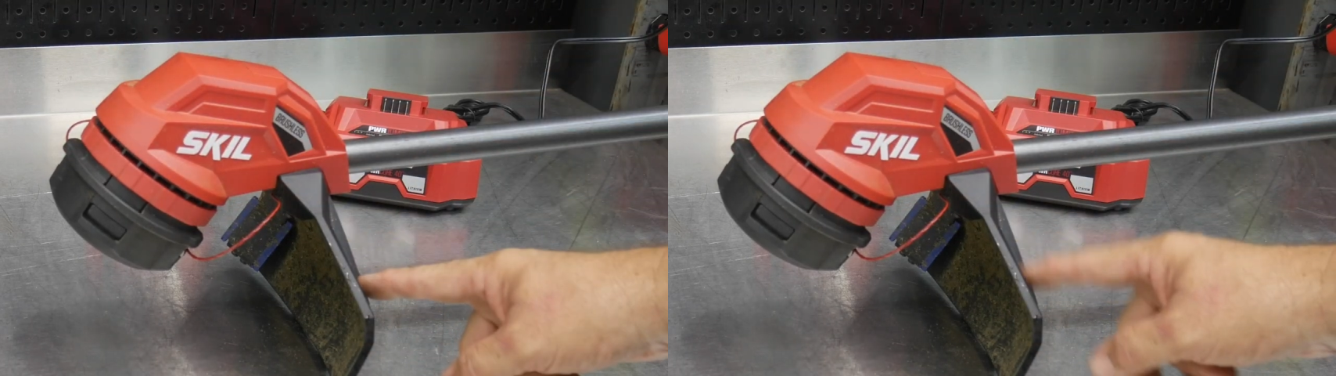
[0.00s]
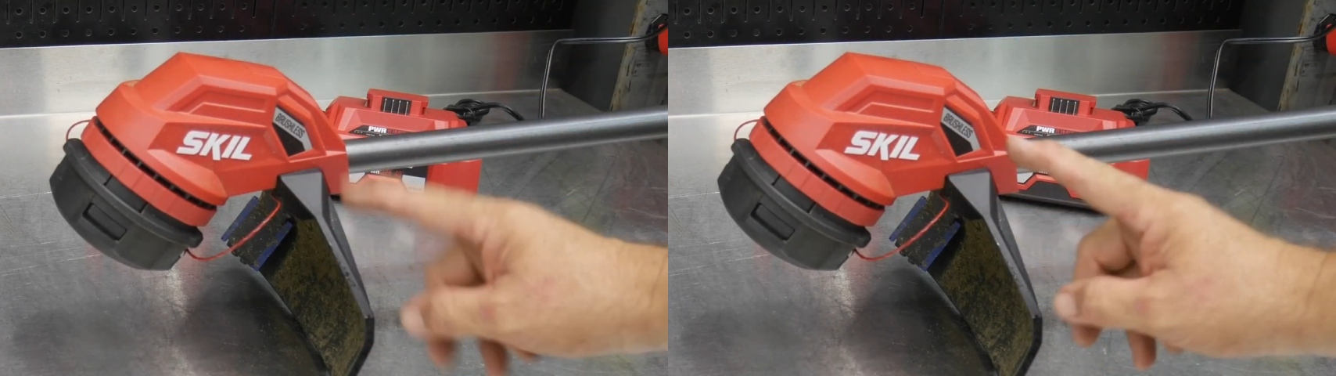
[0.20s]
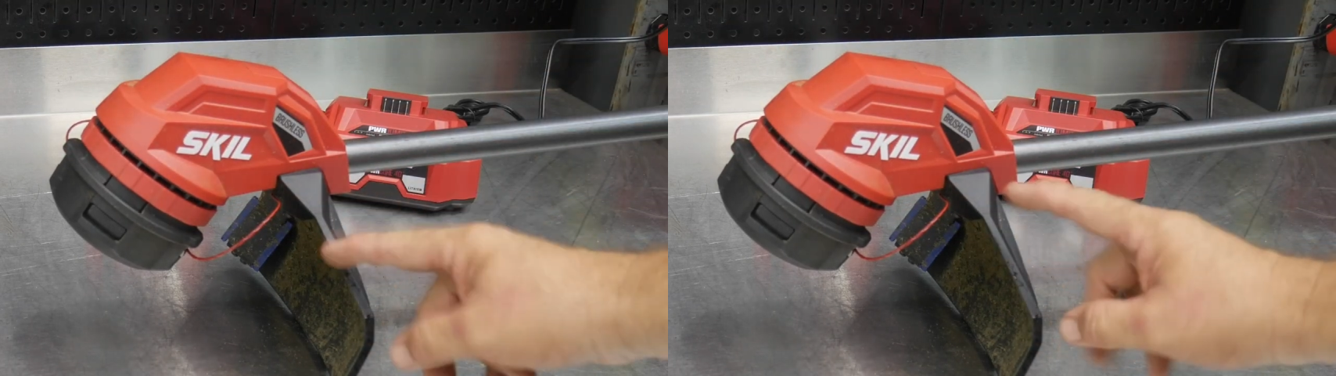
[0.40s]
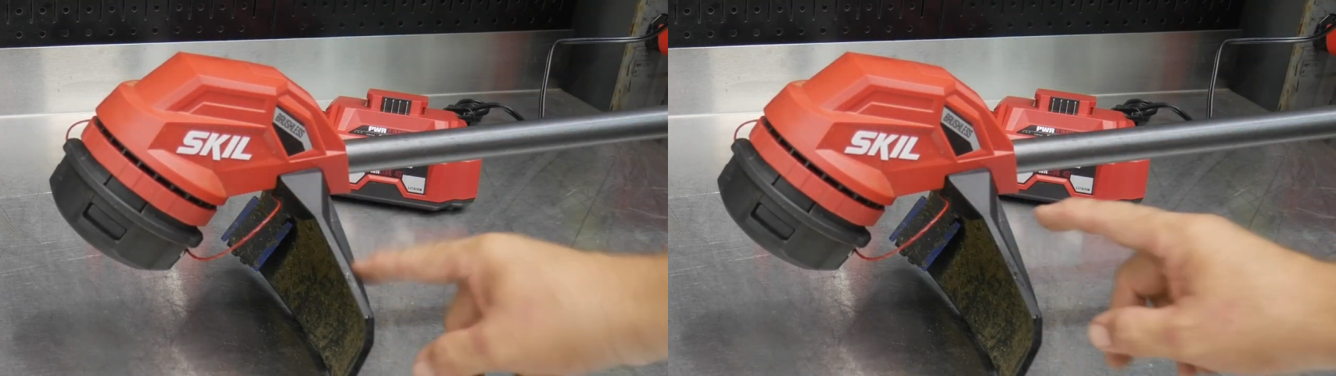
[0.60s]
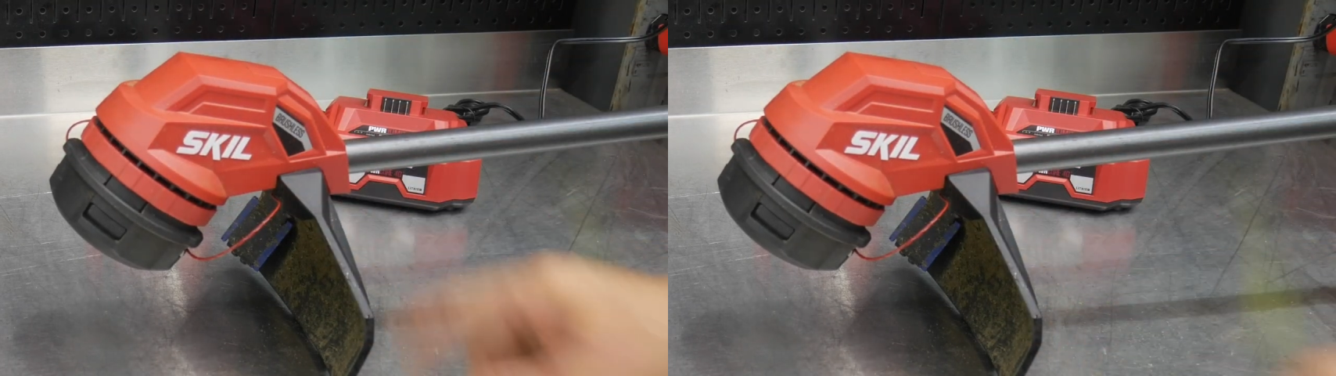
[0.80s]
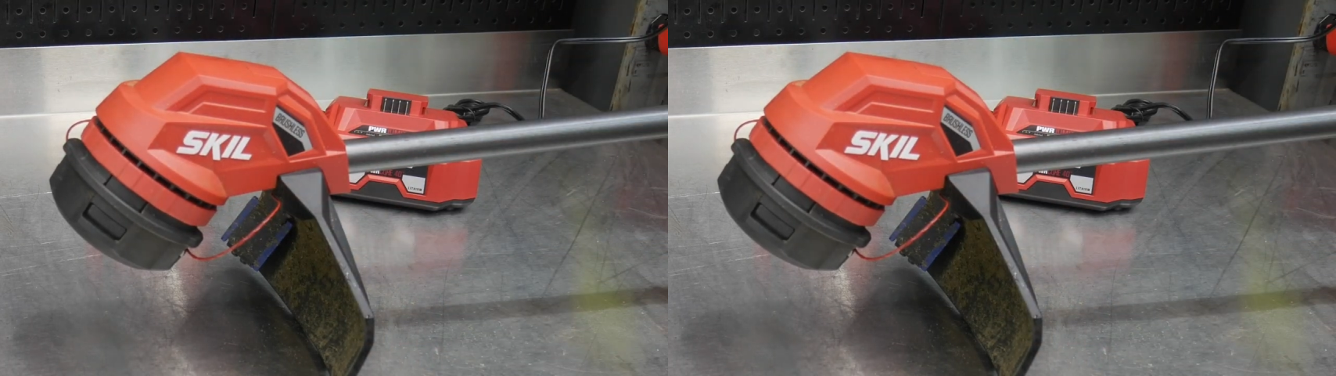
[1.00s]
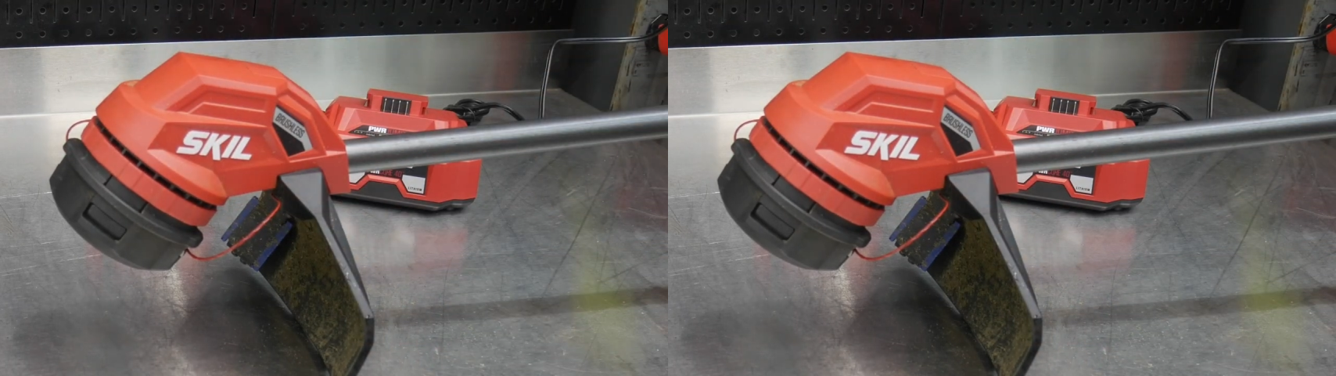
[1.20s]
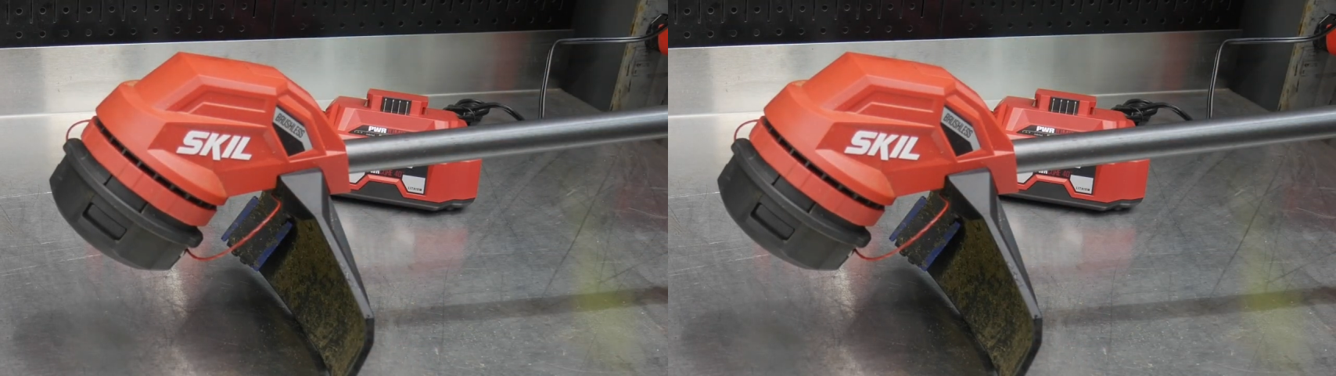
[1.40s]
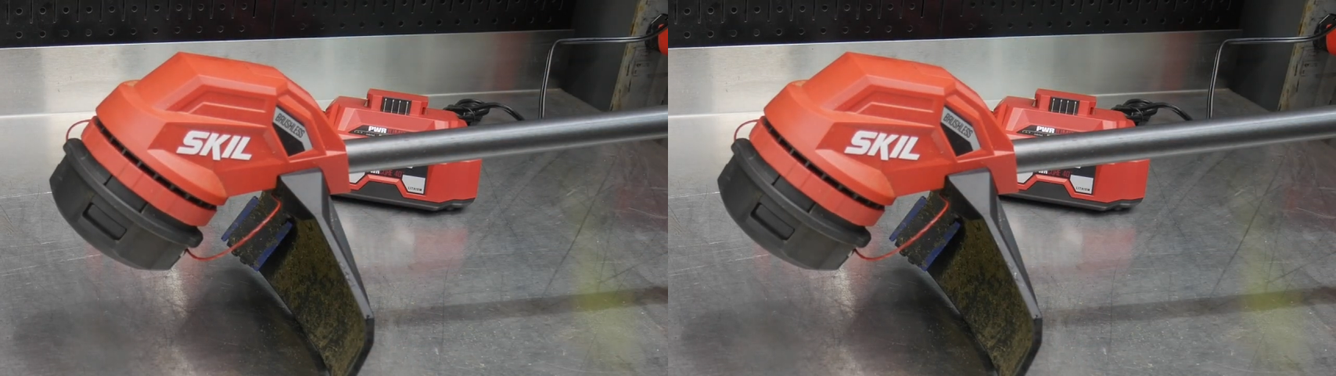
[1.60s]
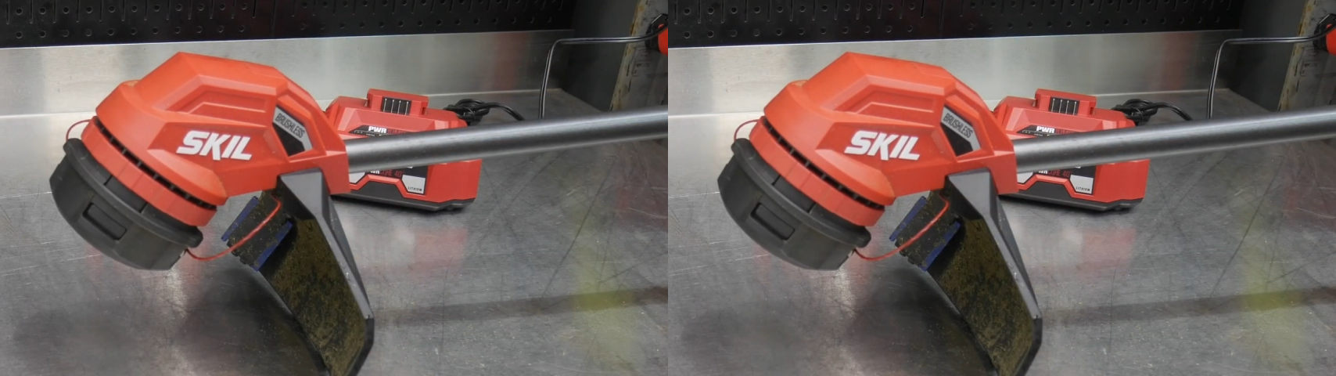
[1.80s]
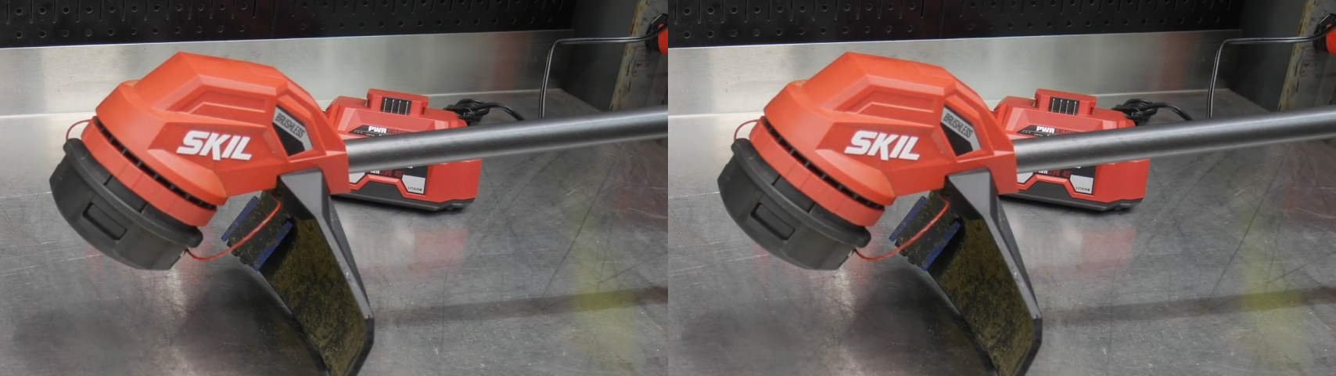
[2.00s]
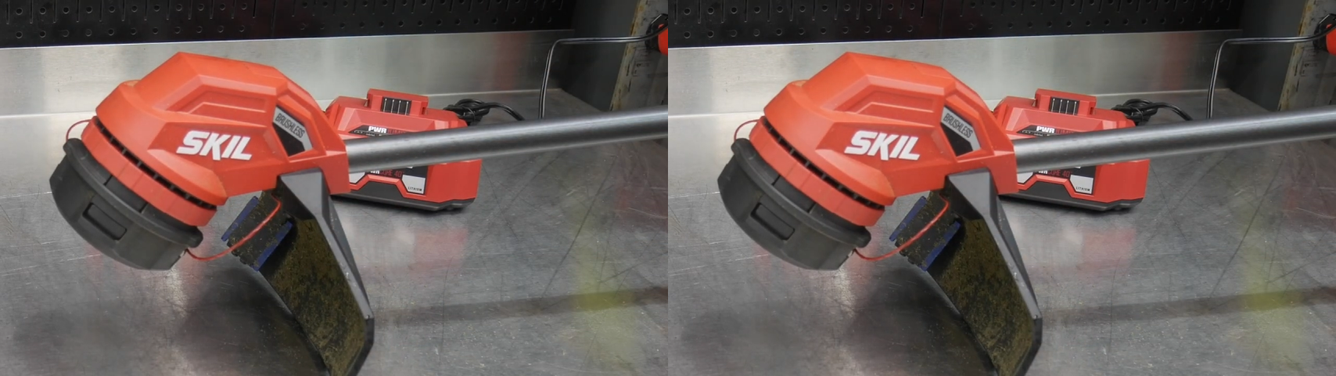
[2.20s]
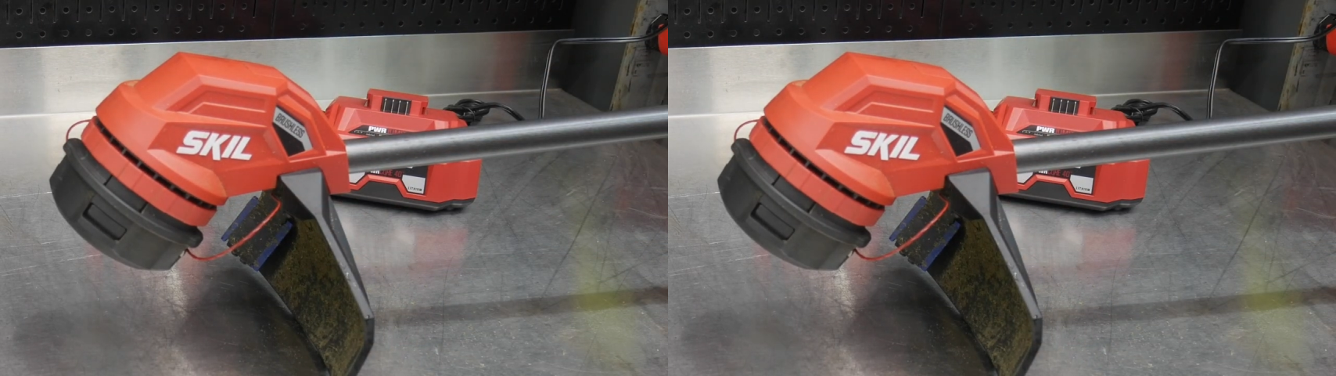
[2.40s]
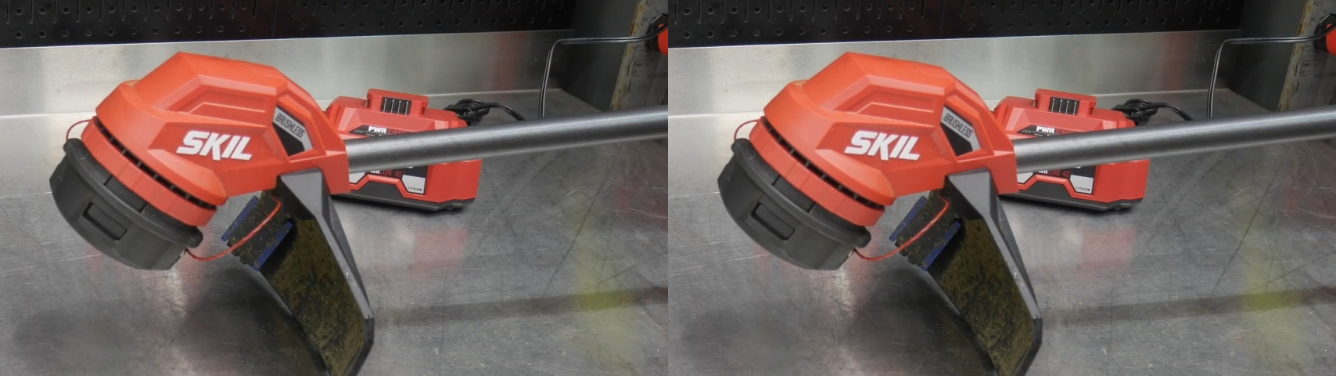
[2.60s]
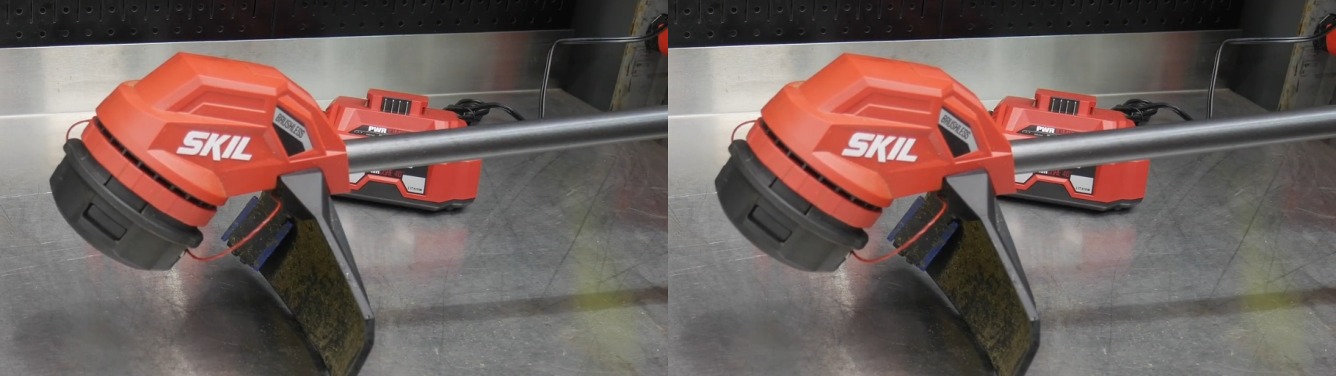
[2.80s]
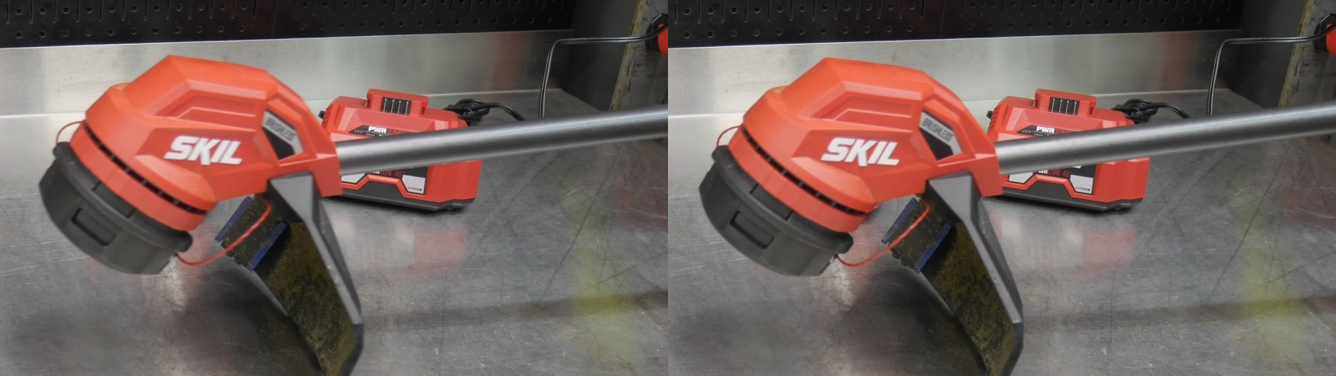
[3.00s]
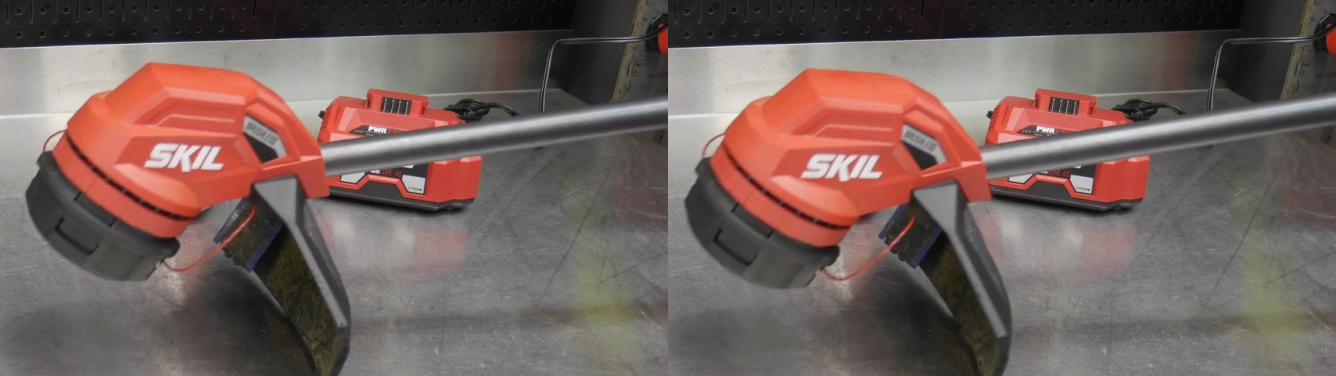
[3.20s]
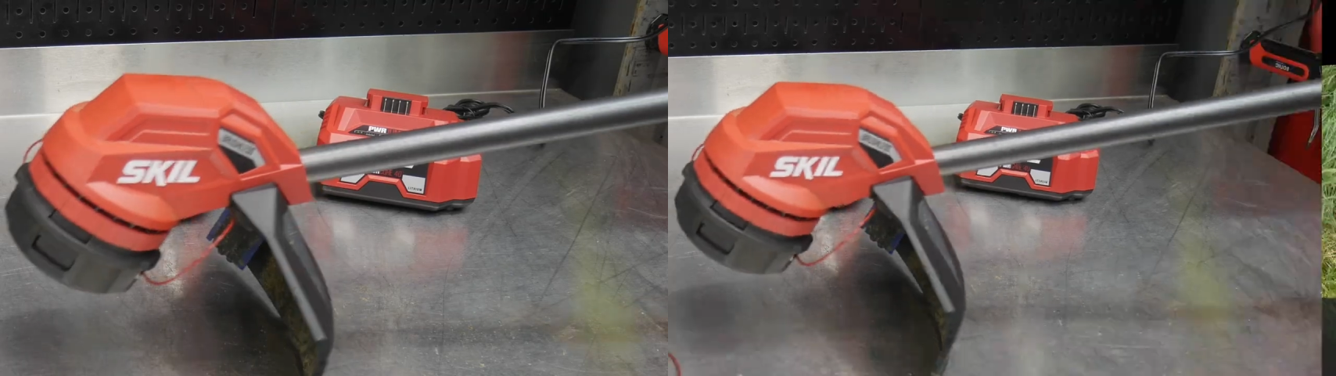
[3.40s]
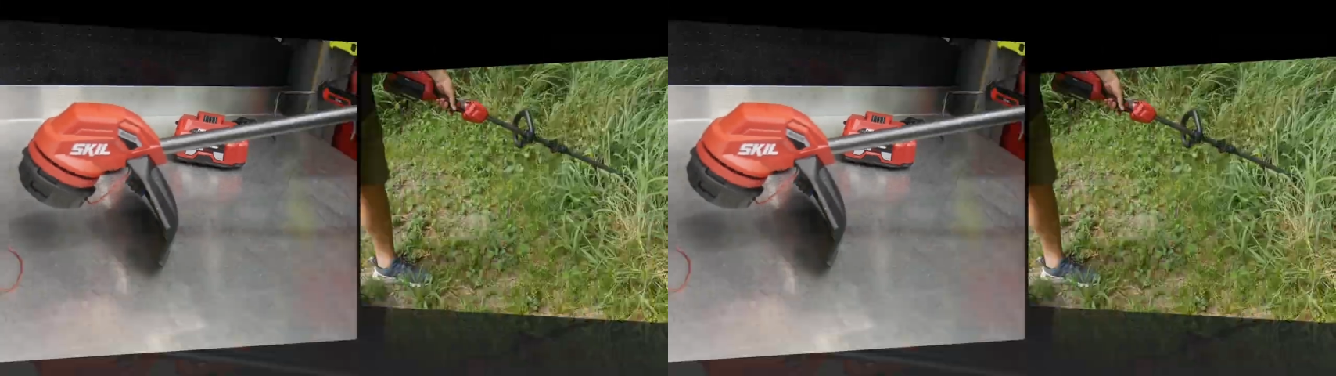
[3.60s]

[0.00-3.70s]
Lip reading: [unreadable: no face in view]